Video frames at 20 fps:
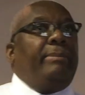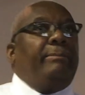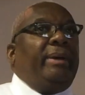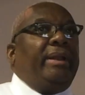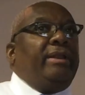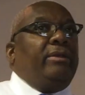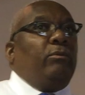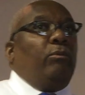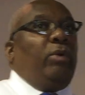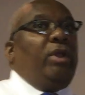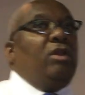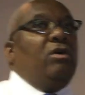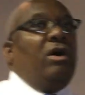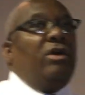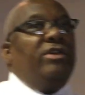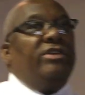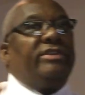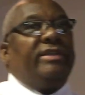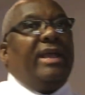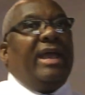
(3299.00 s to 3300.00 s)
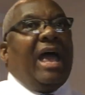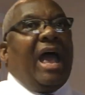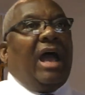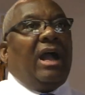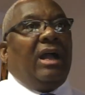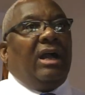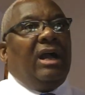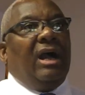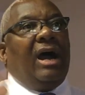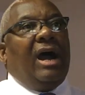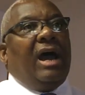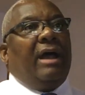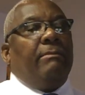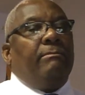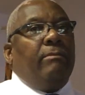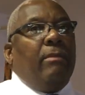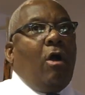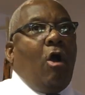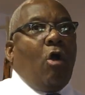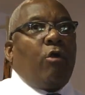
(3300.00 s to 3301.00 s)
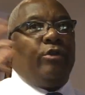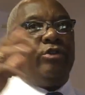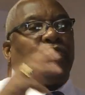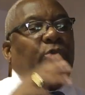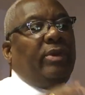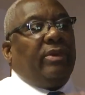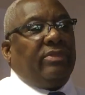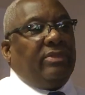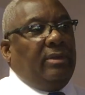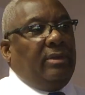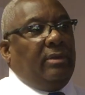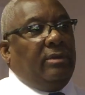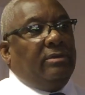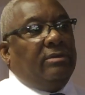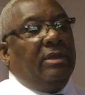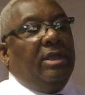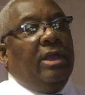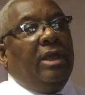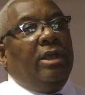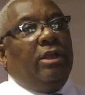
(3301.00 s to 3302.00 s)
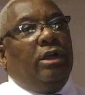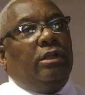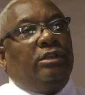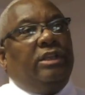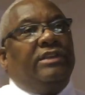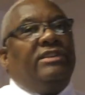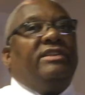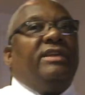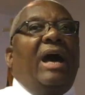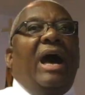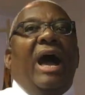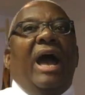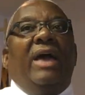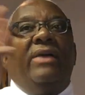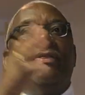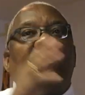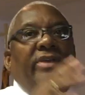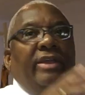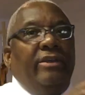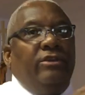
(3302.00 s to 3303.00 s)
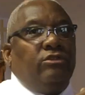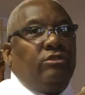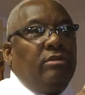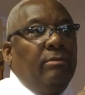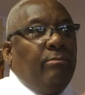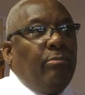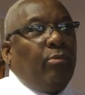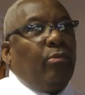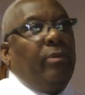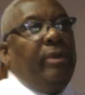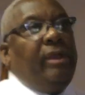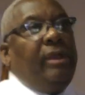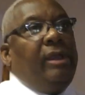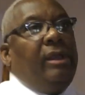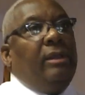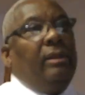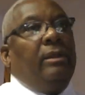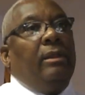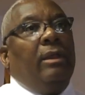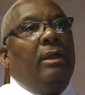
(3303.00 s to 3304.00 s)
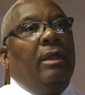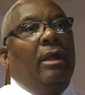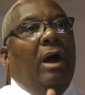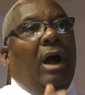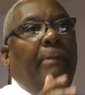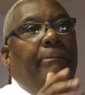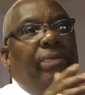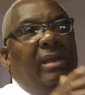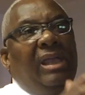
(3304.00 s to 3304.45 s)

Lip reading: But we don't understand how God orchestrates things, design things to bring a